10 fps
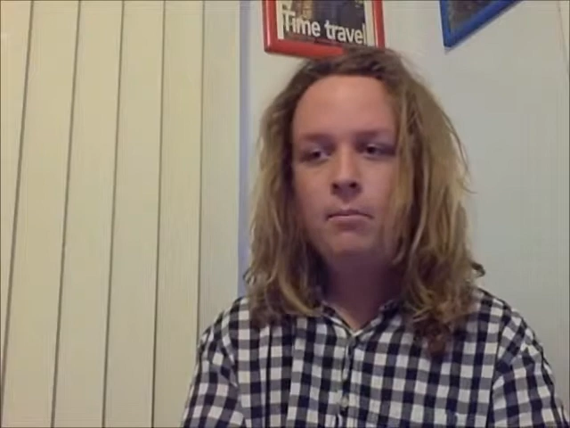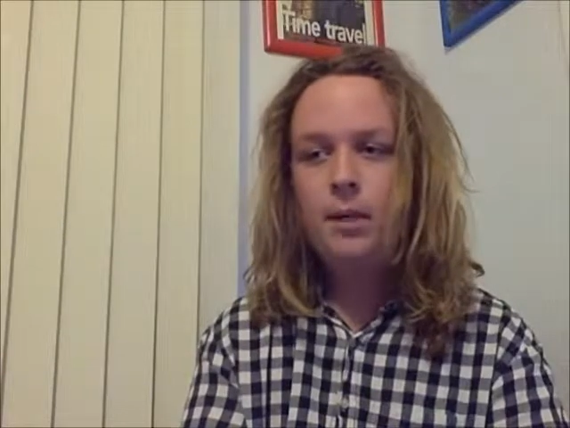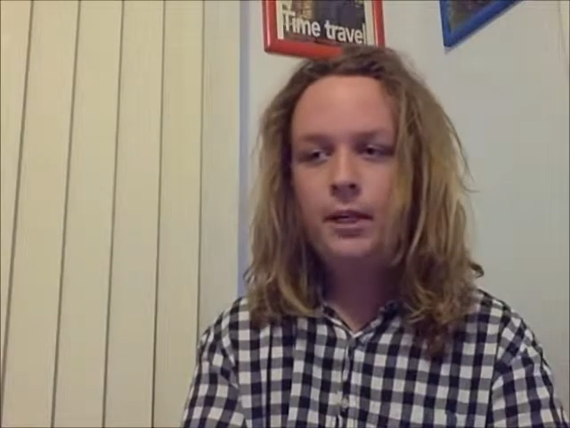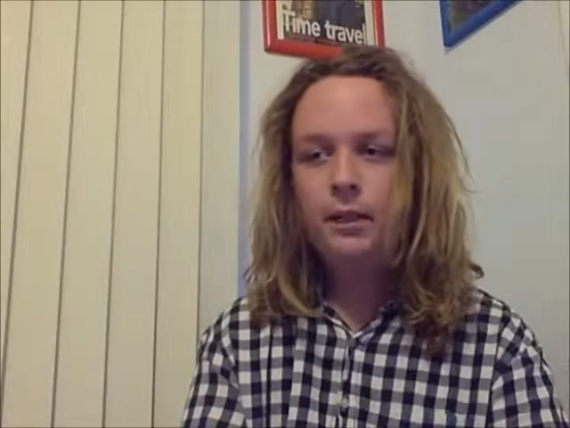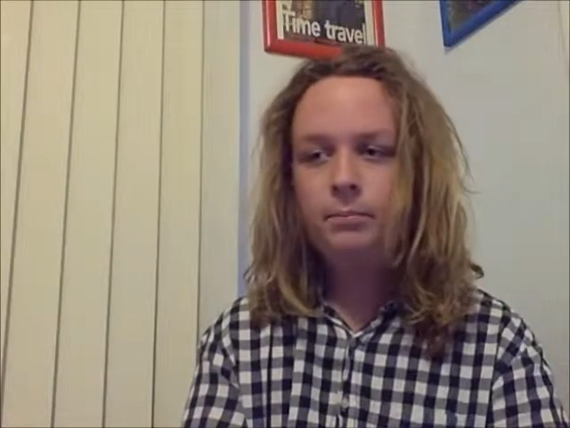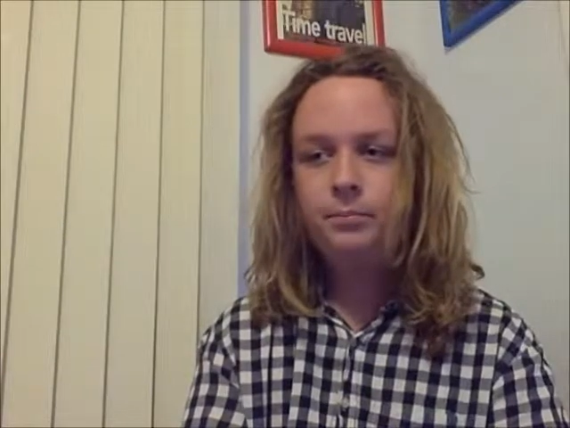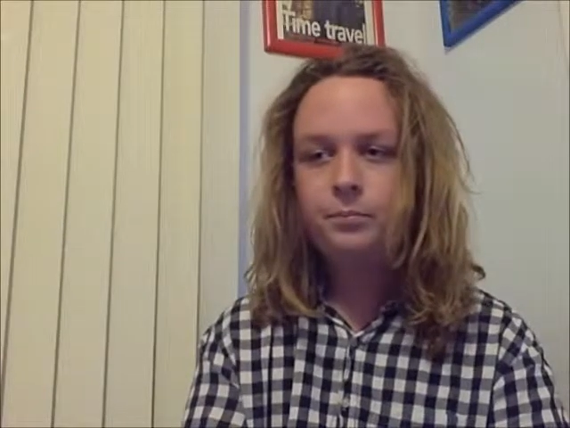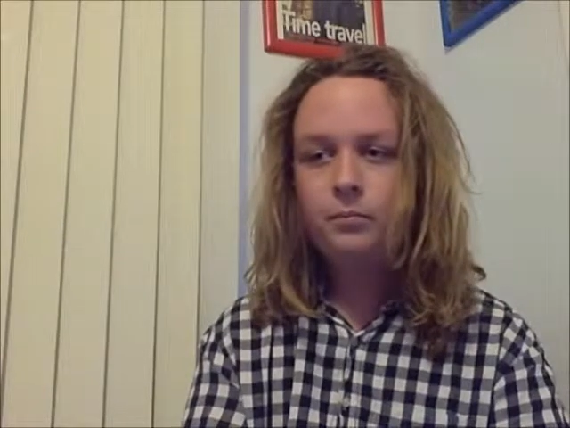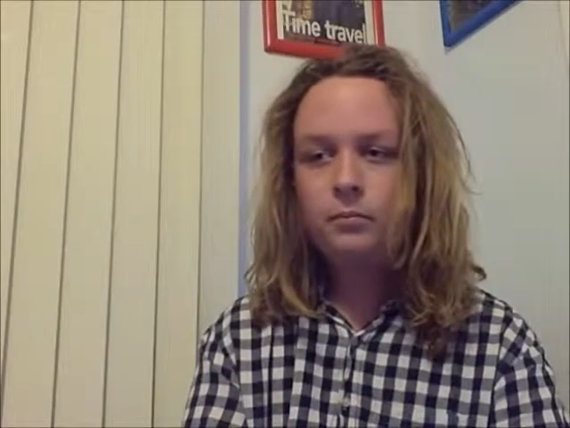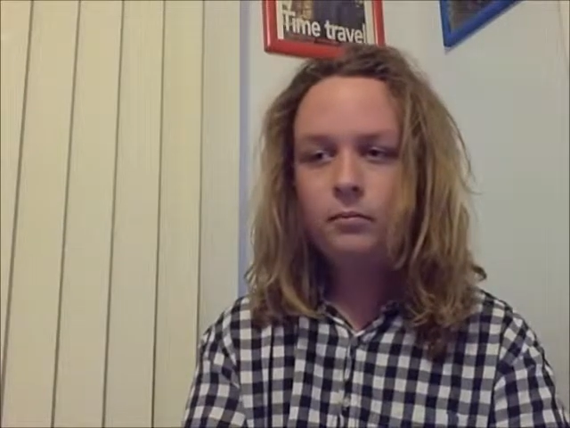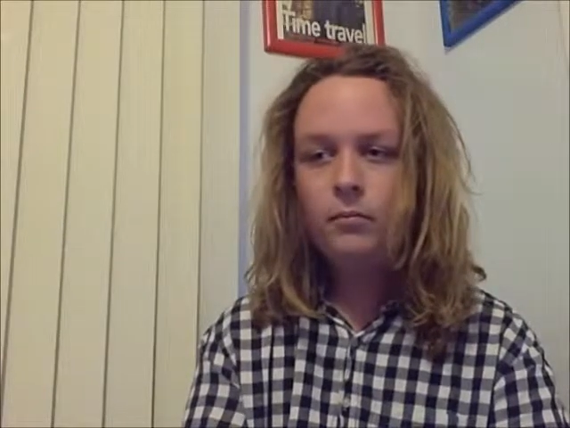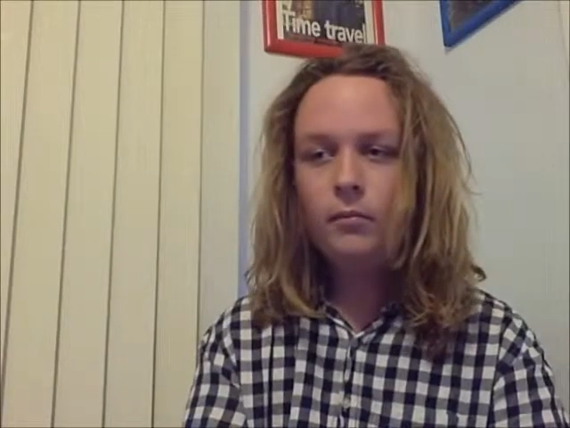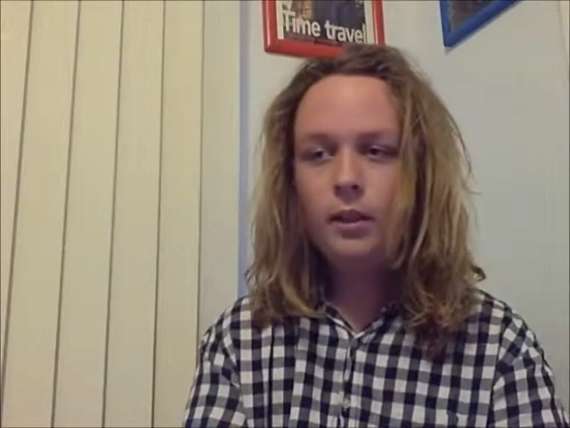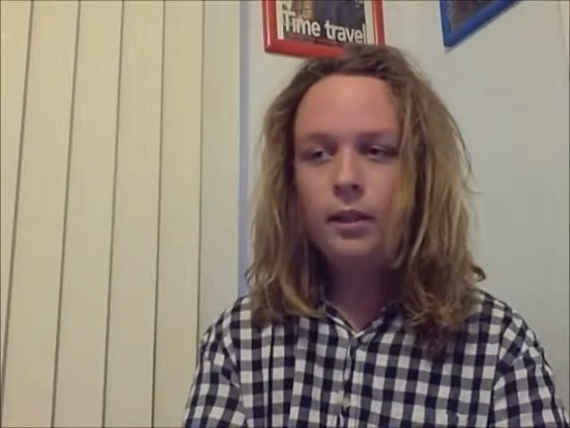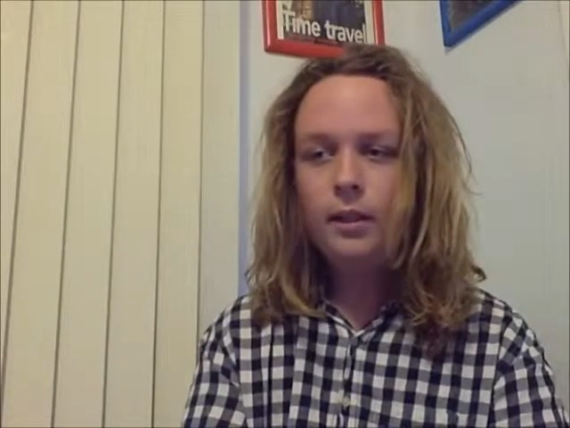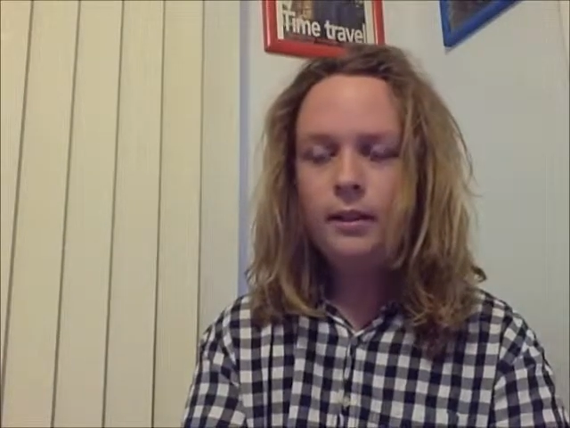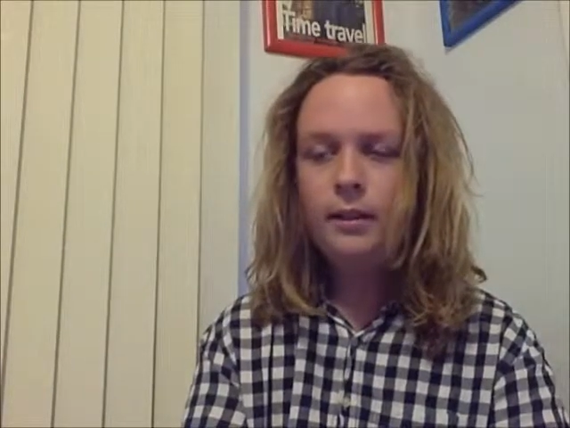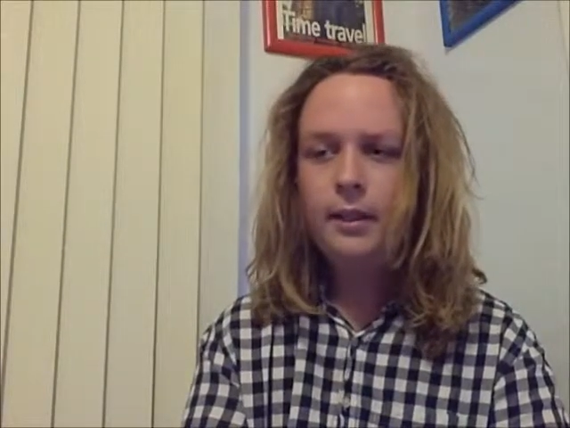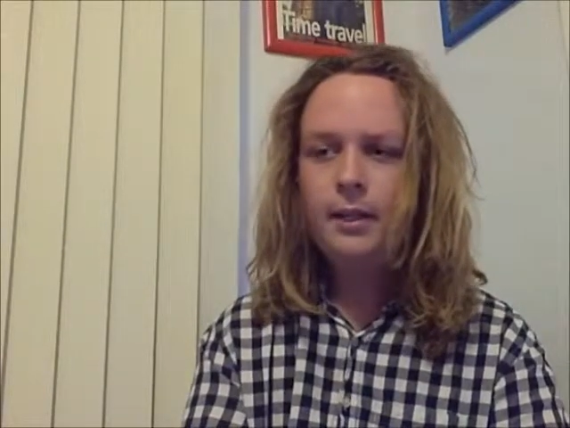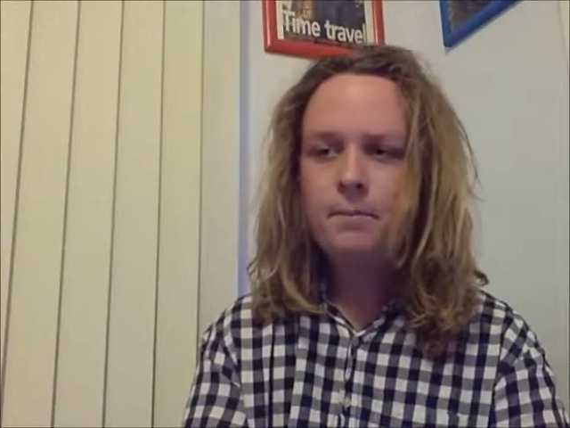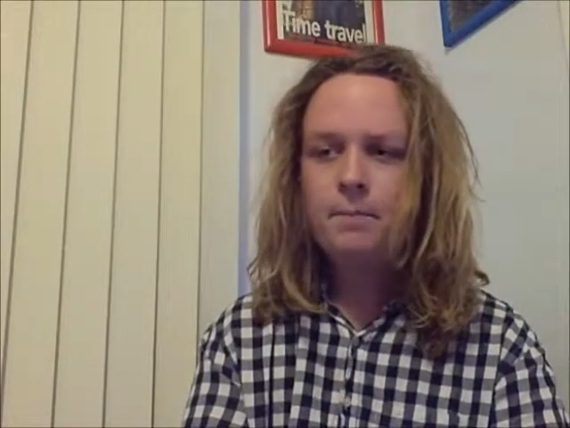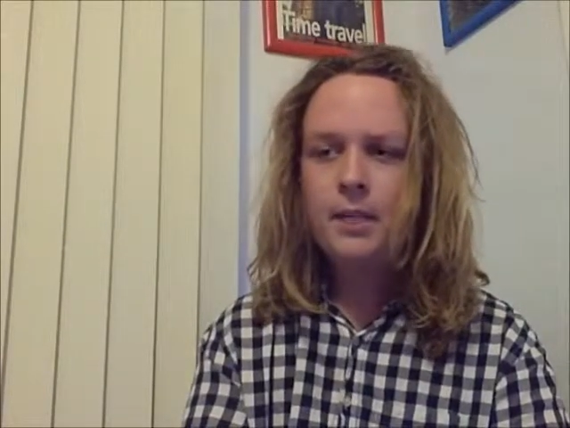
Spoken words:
But yeah.